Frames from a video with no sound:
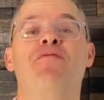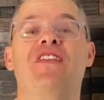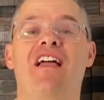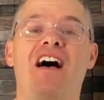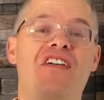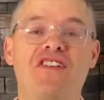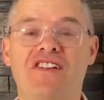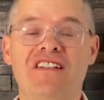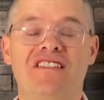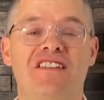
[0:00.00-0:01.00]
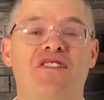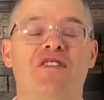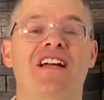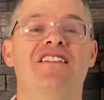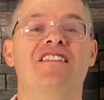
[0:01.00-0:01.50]
The other
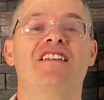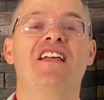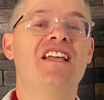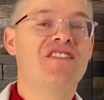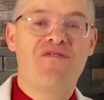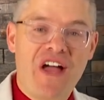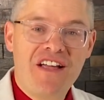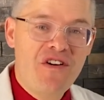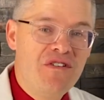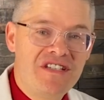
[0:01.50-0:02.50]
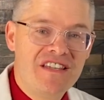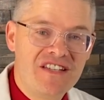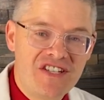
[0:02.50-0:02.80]
consideration is if I go to the